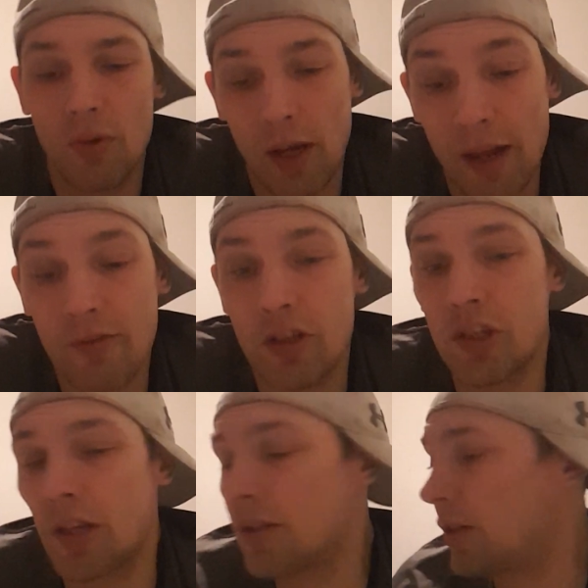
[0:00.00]
11
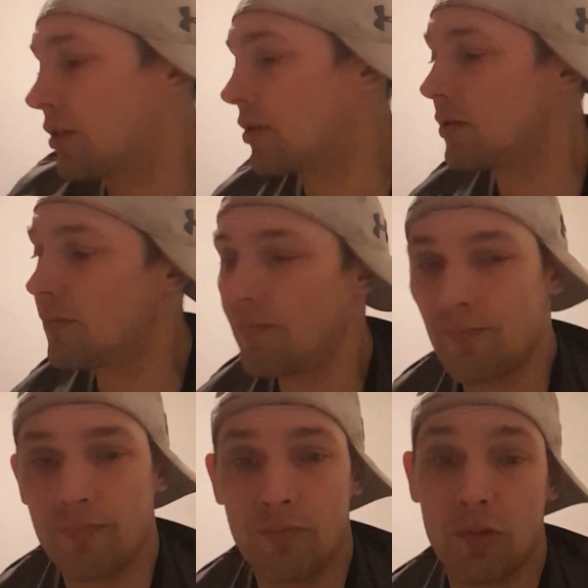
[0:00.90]
justice,
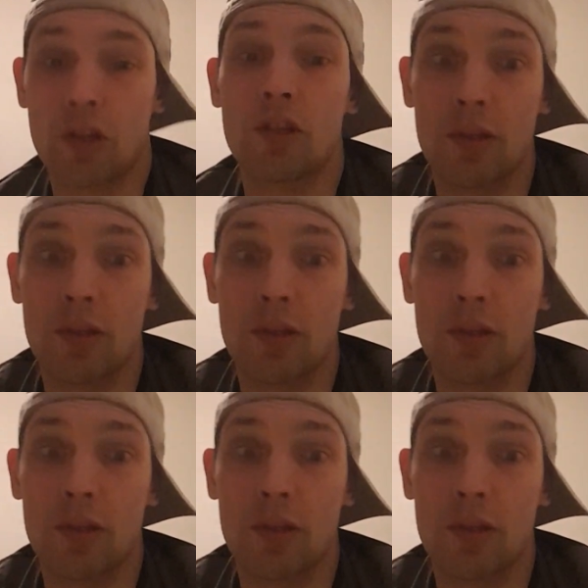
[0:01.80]
which